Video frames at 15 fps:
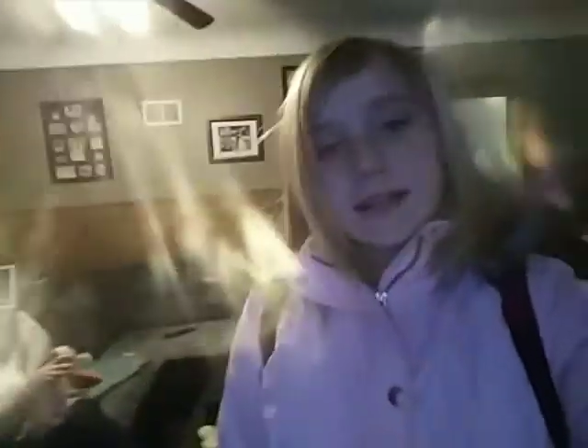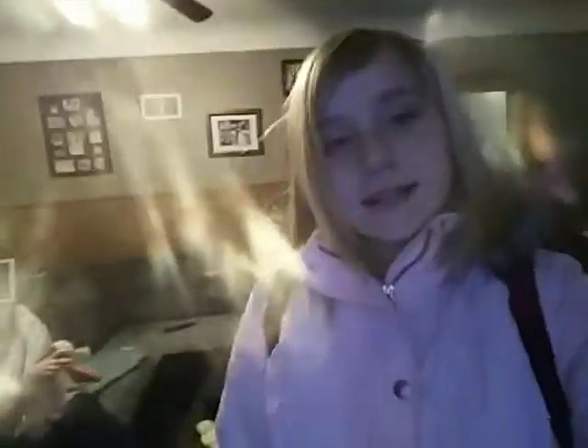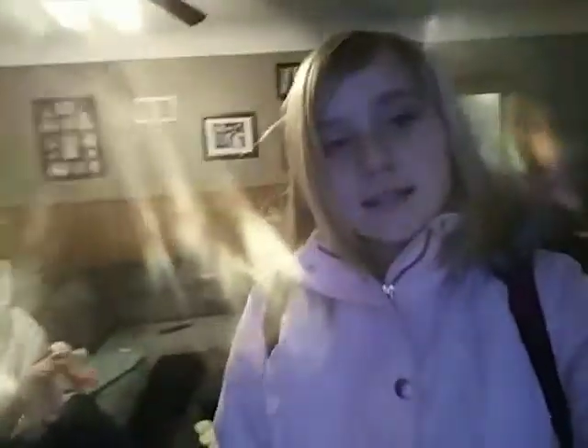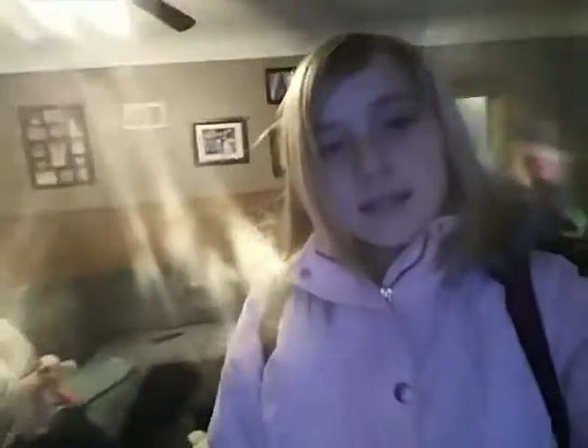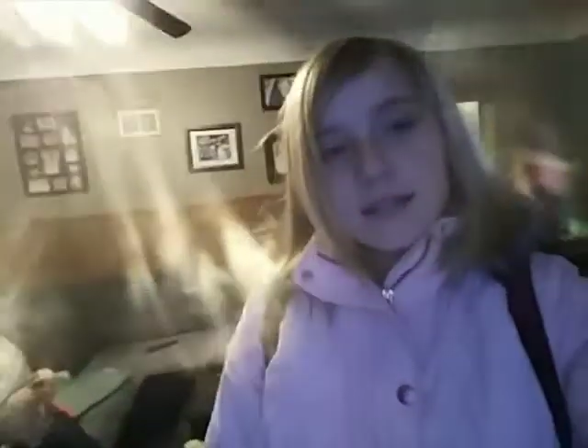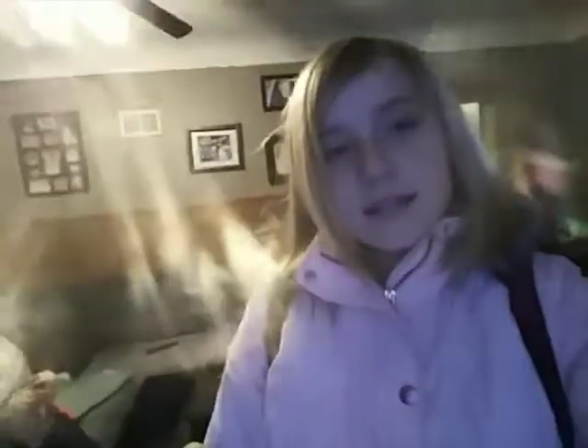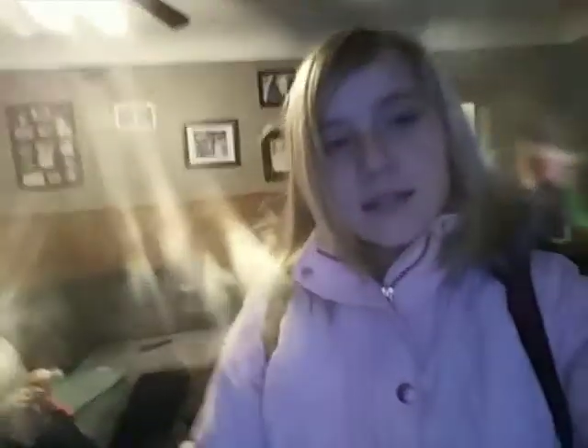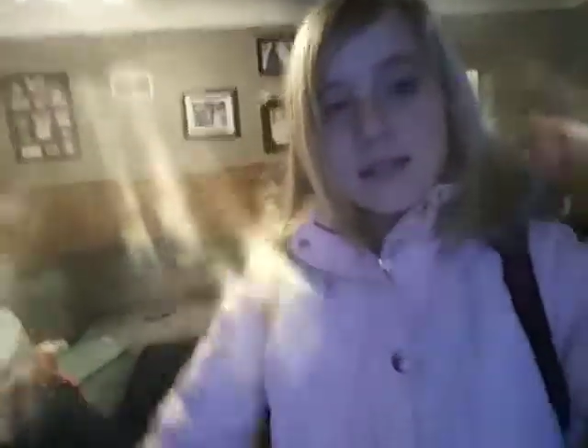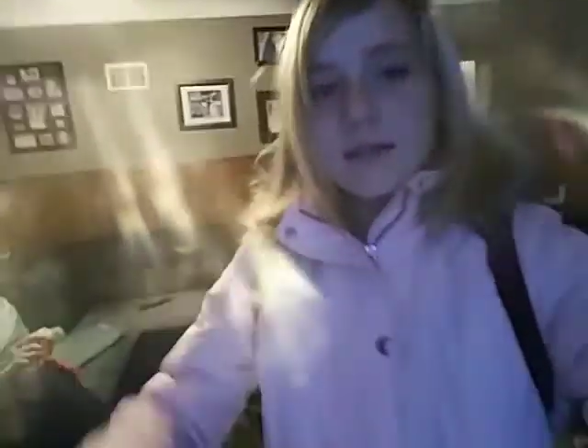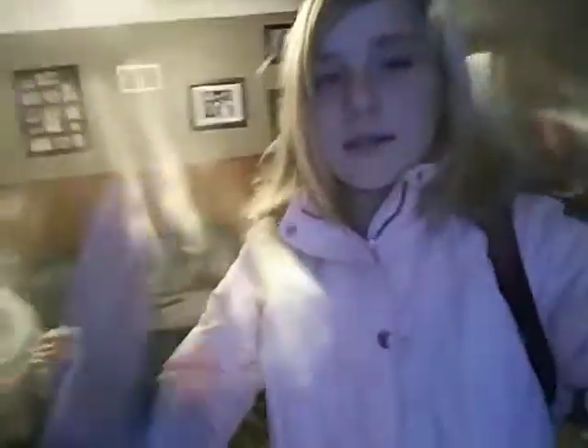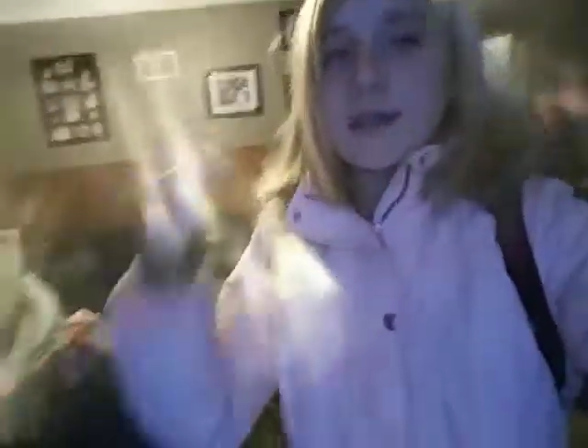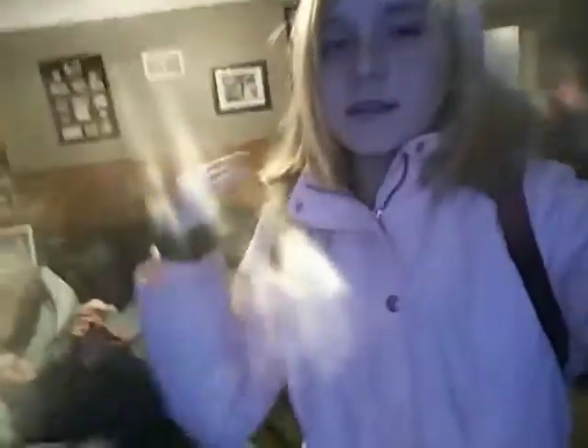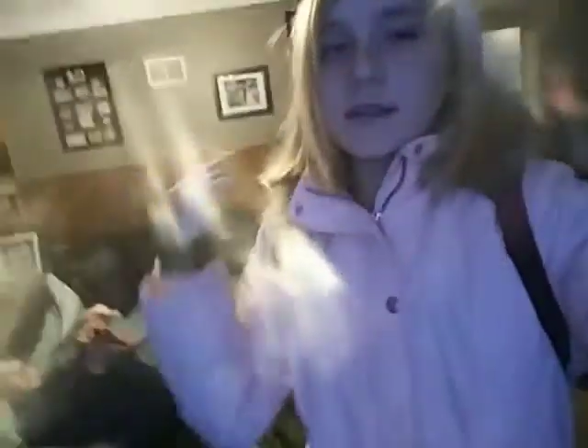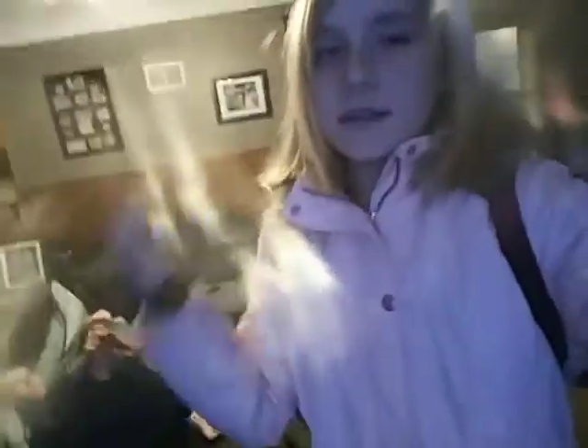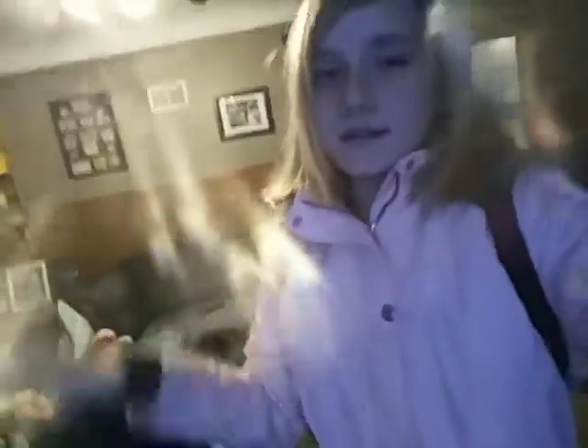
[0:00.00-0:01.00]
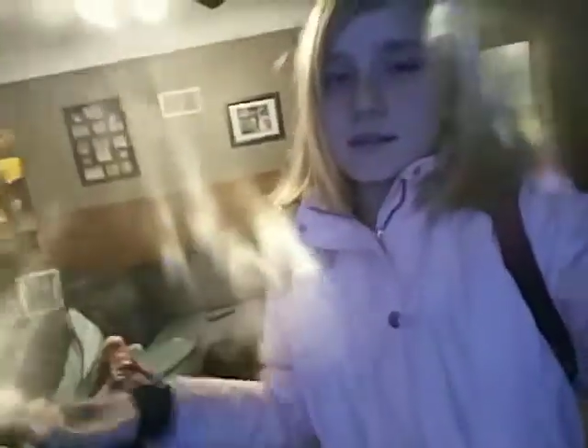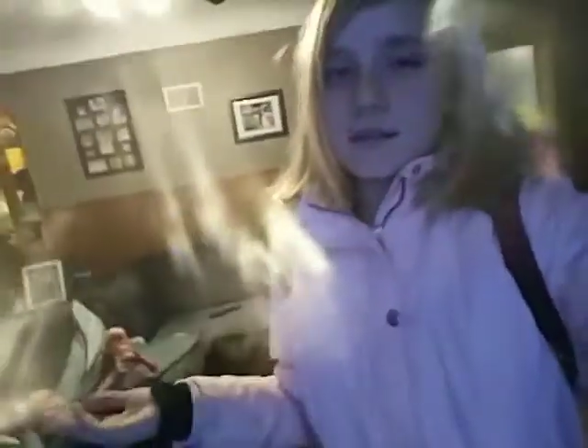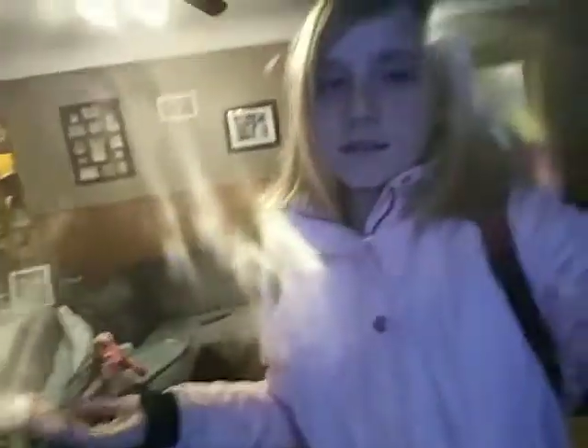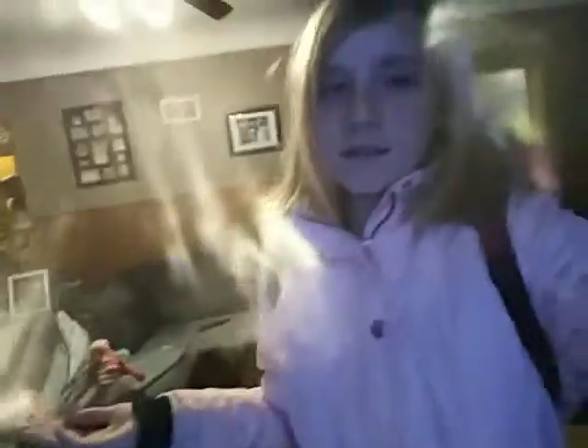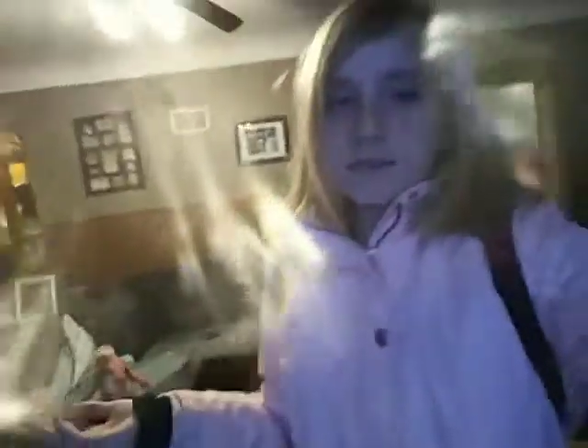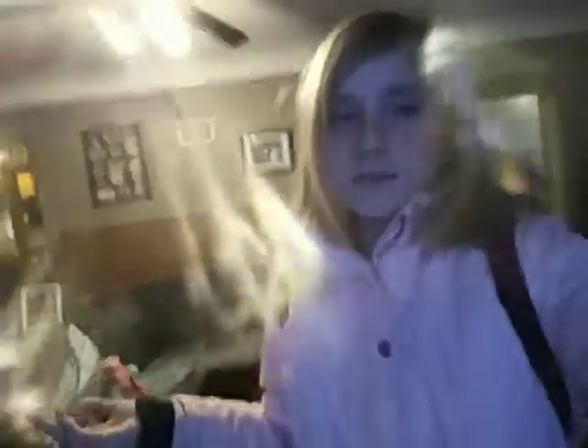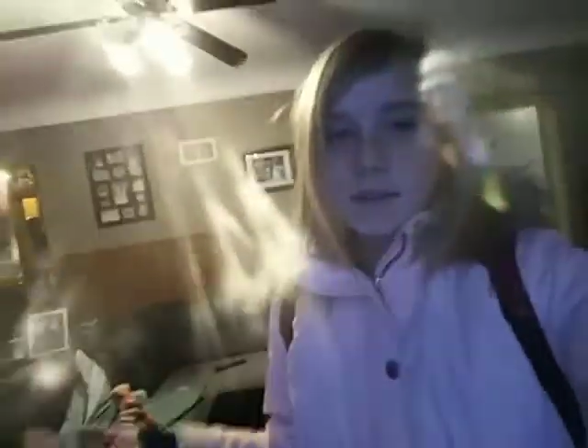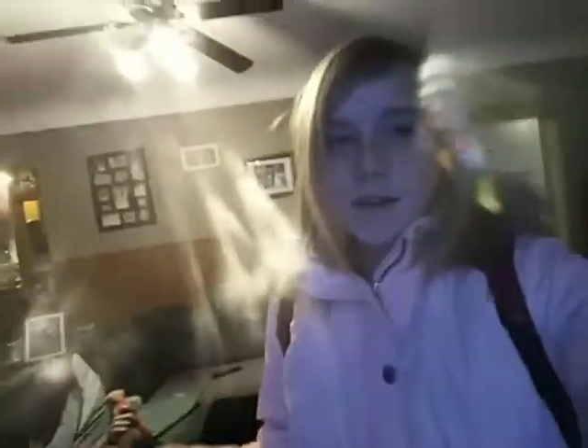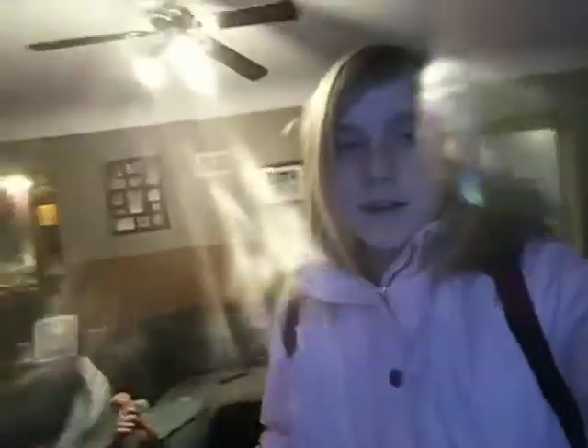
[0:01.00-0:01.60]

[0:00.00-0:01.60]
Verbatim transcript: Actually, so, so